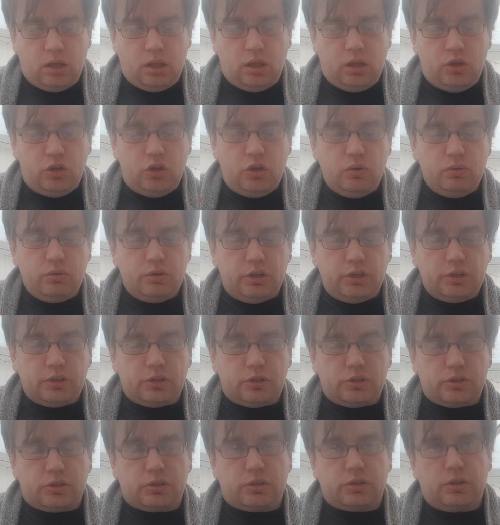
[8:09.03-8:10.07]

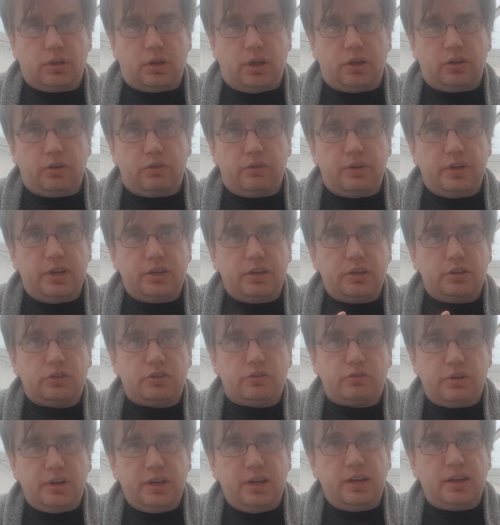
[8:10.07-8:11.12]
Units are graded
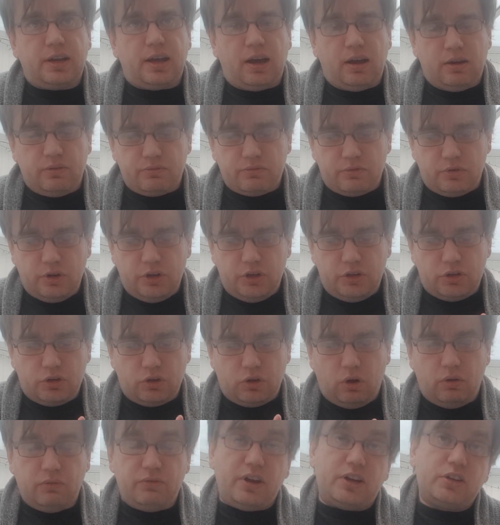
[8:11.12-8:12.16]
green, average,
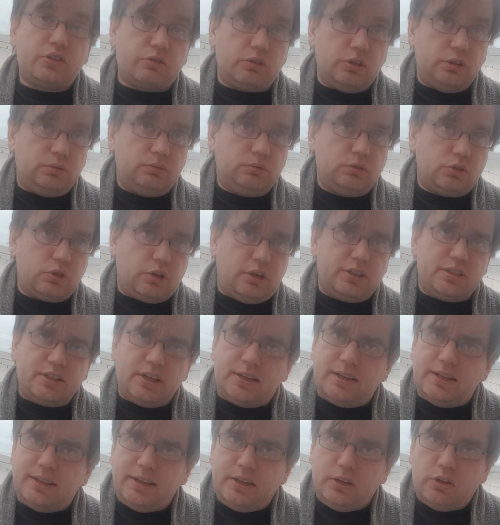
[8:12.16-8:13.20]
or veteran. So I
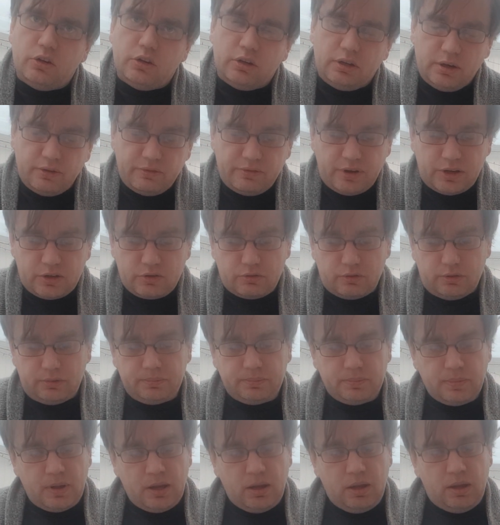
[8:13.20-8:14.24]
said elite earlier, veteran.
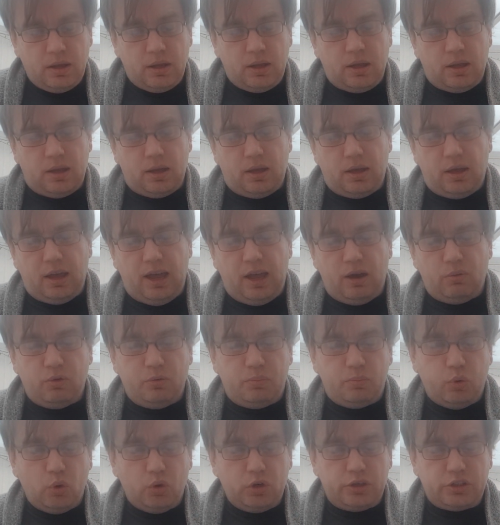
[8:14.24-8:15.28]

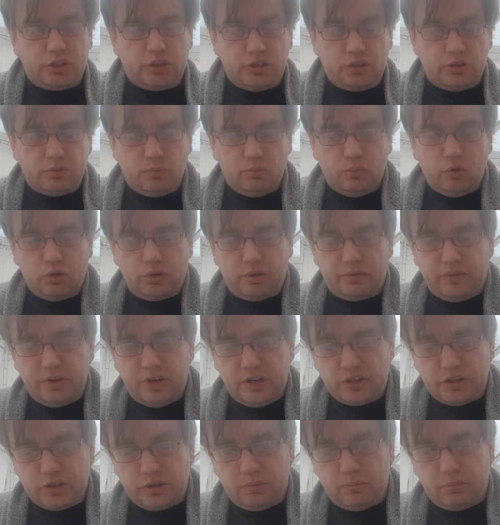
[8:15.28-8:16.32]
With bonuses,
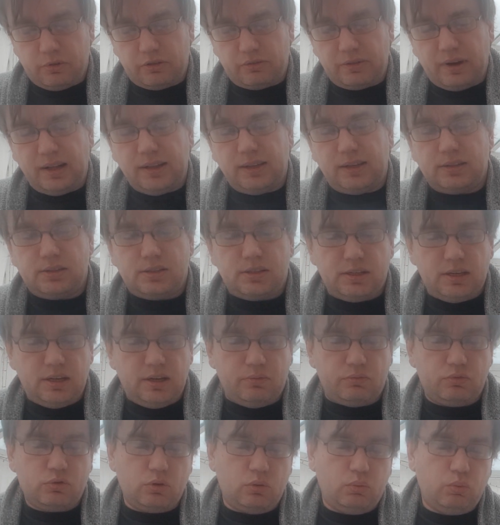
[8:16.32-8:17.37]
motivation, morale, and
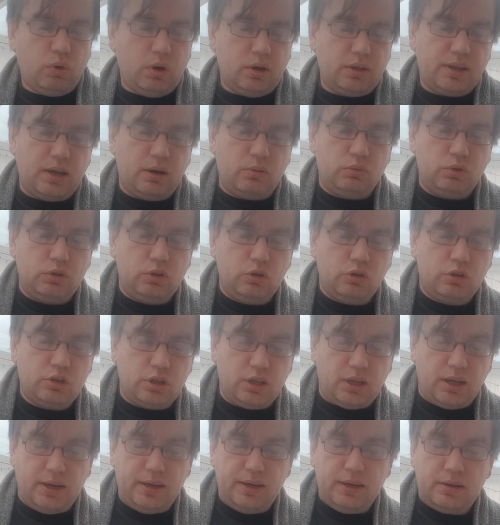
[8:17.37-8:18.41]
save. So what that would look
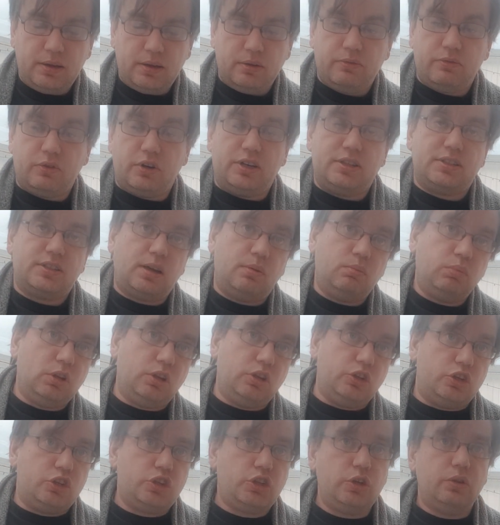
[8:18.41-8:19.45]
like, for example,
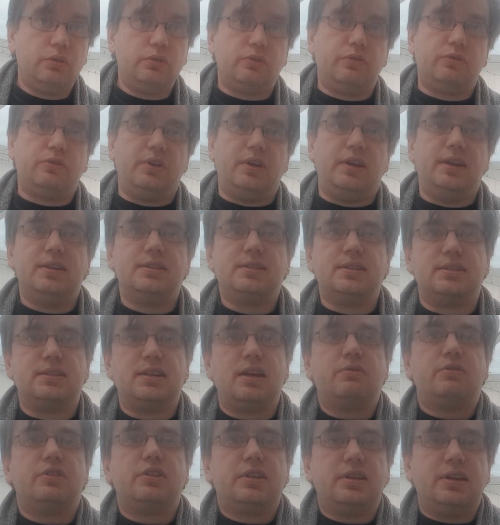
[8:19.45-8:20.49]
in the shooting phase, is
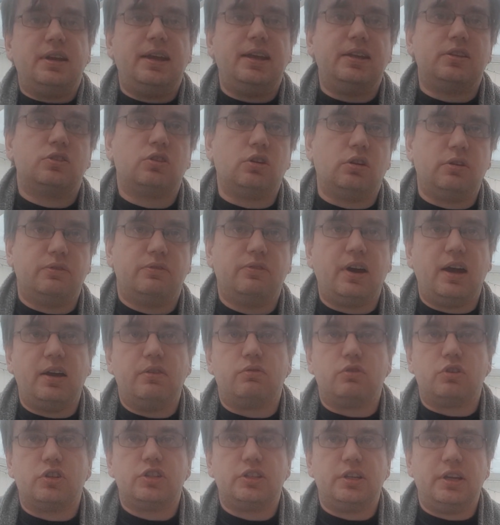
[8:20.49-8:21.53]
everything hits on a
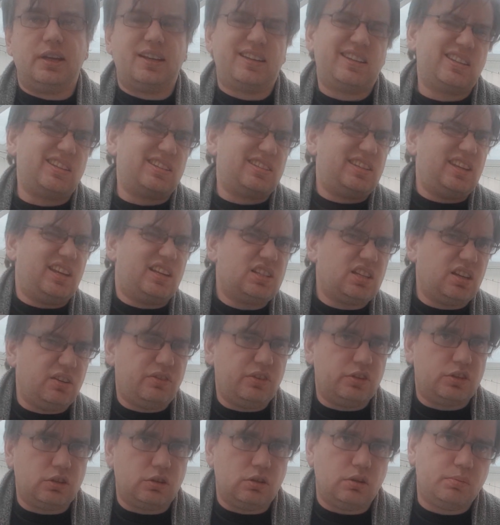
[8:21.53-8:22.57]
5 or a 6. 6
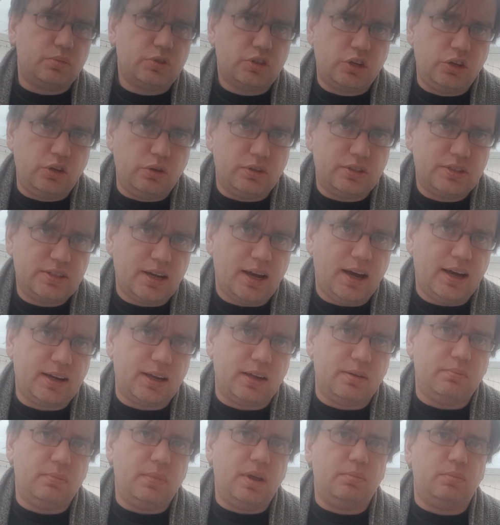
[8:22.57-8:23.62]
if it's an obscured
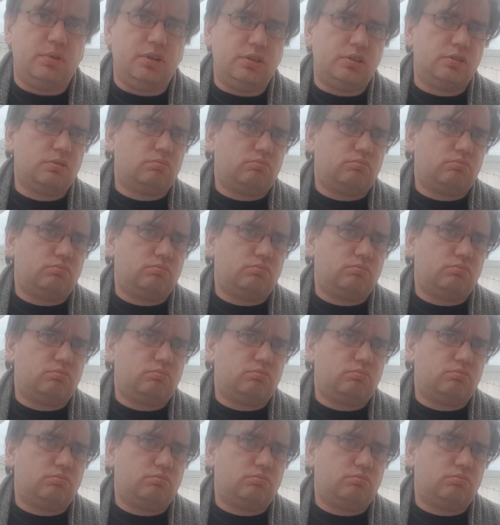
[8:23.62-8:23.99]
target, maybe